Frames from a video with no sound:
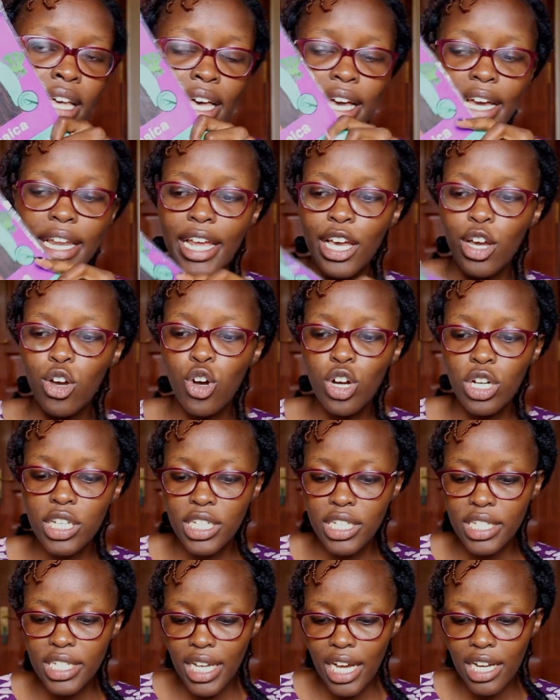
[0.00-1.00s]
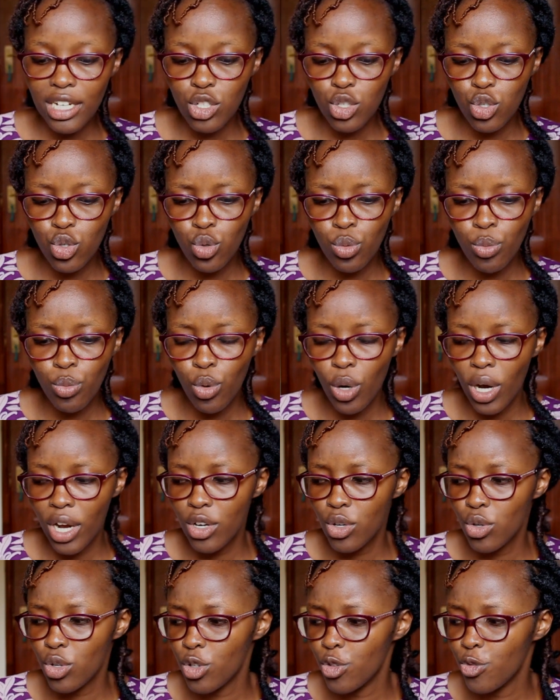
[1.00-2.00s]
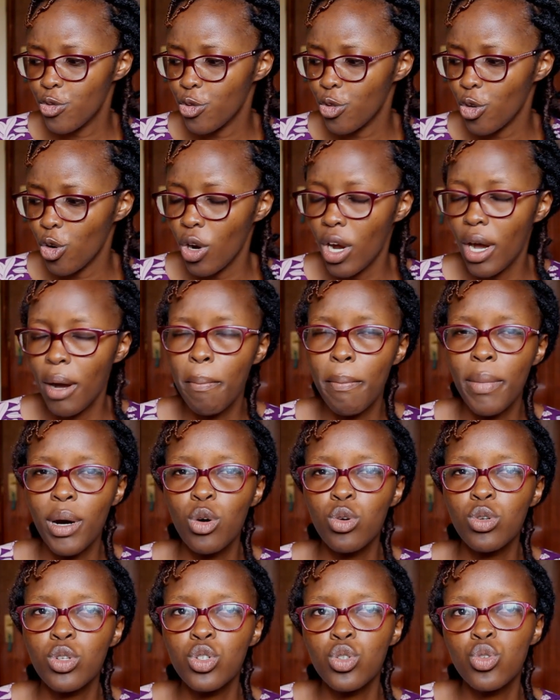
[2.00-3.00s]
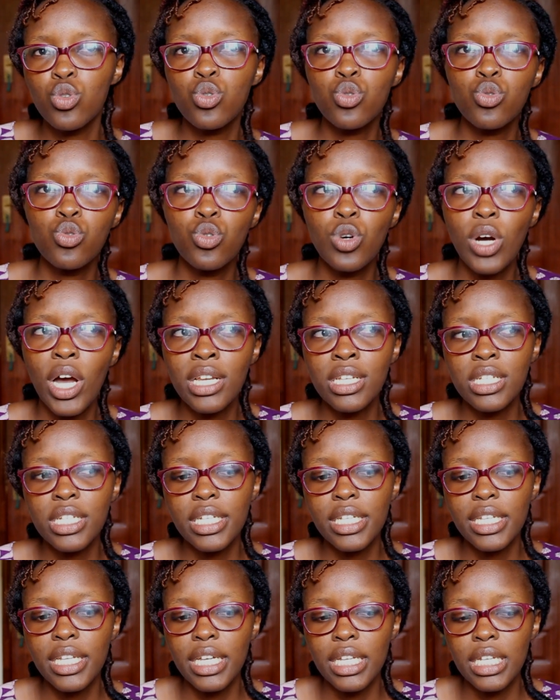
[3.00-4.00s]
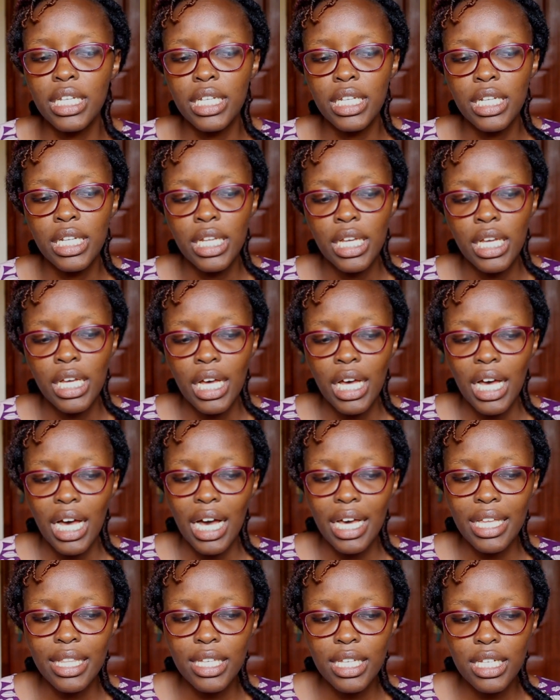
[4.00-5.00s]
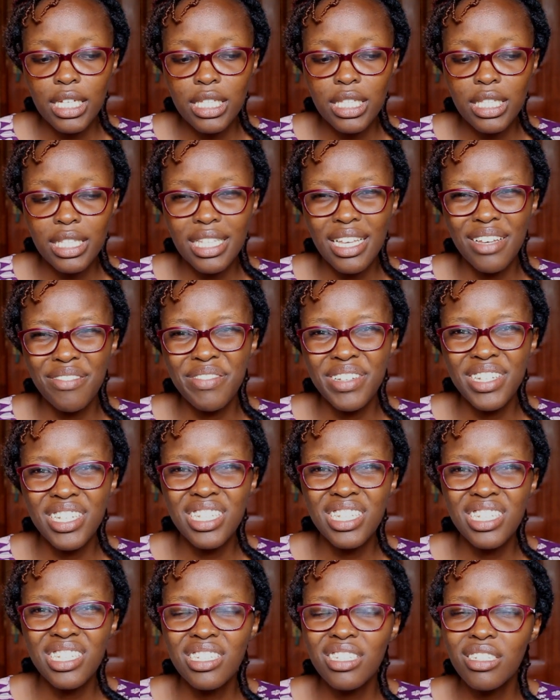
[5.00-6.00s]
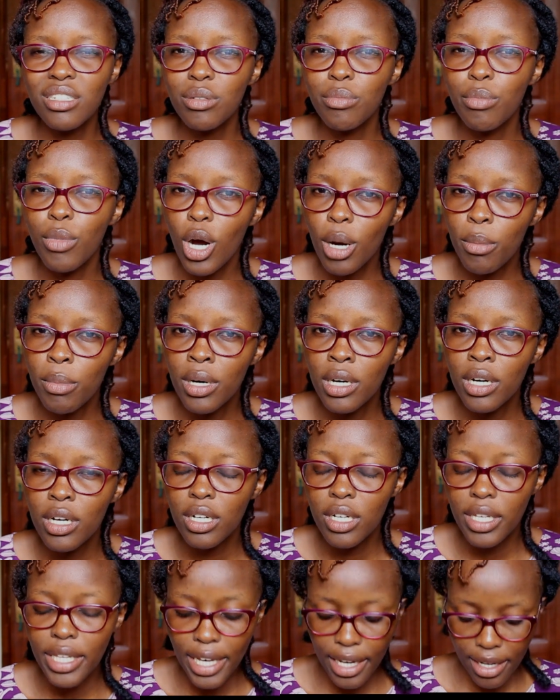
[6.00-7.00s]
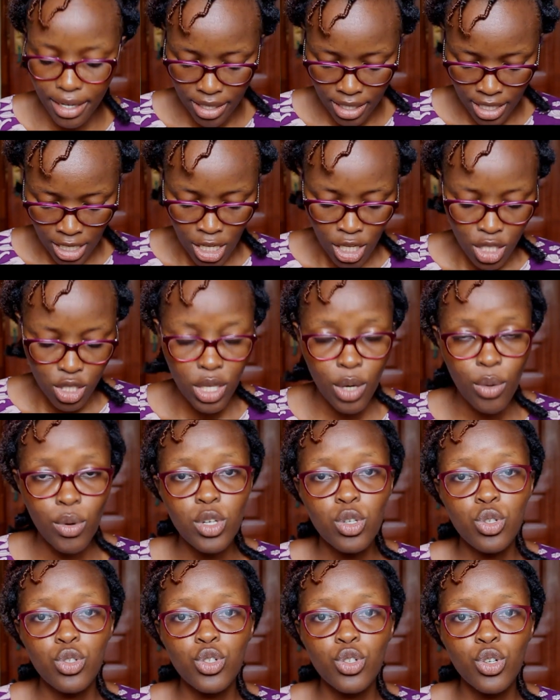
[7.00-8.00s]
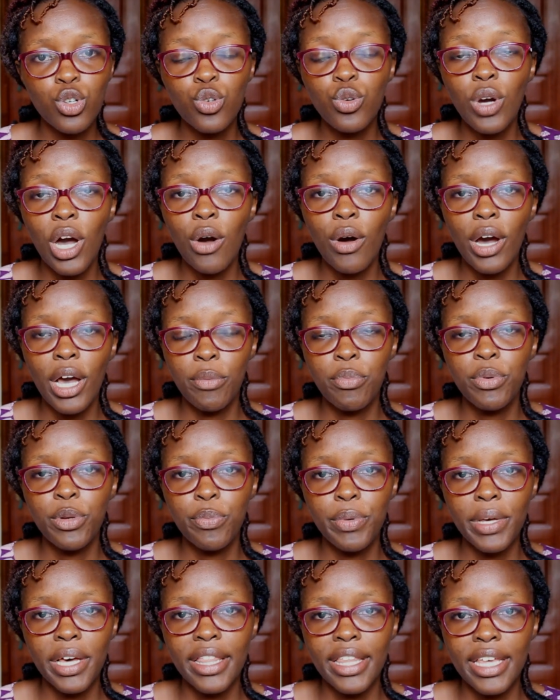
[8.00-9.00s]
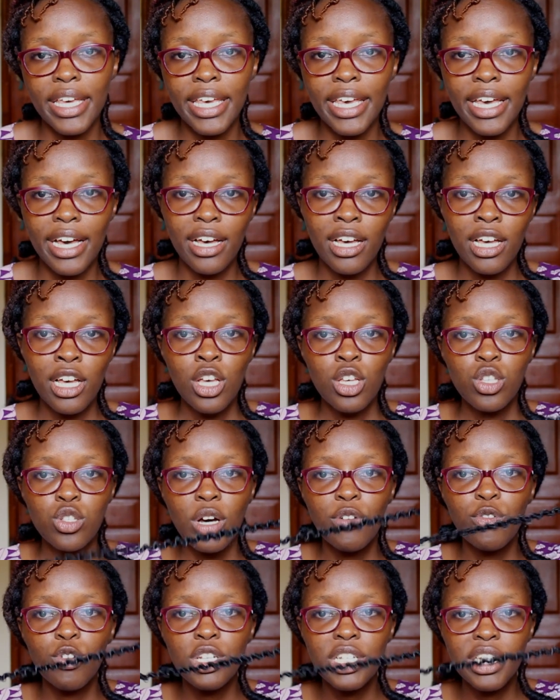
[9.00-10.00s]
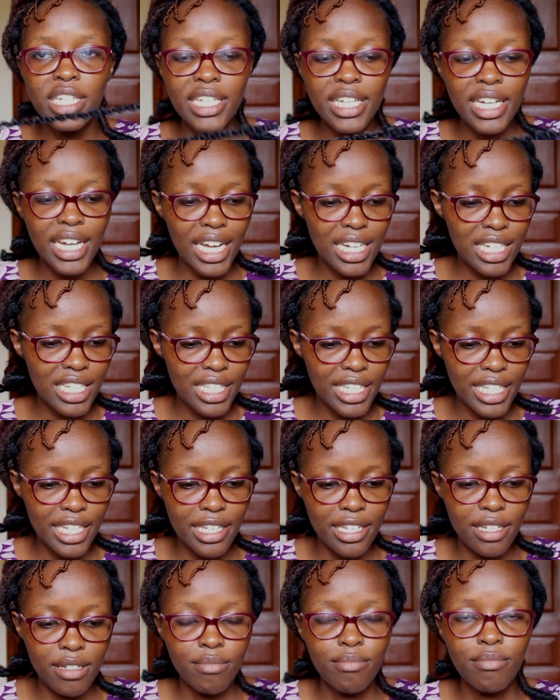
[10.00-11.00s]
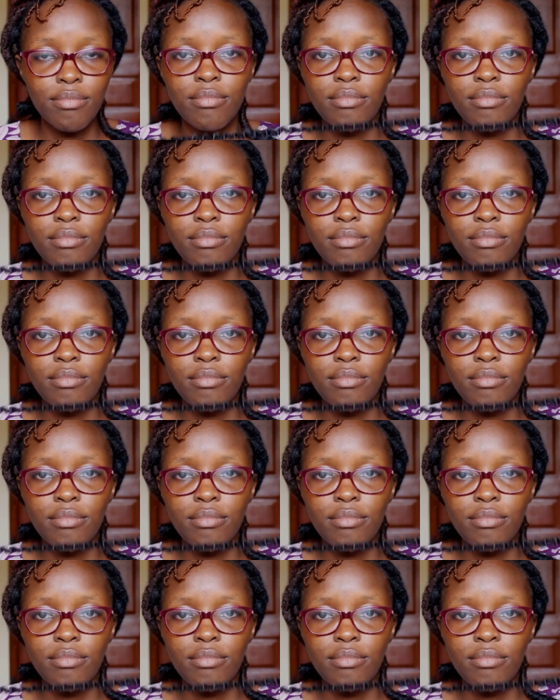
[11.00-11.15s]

and I got it at Dubois Road for about 270 bob. Yeah. So I want to show you how I prepare the hair. So I've already cut the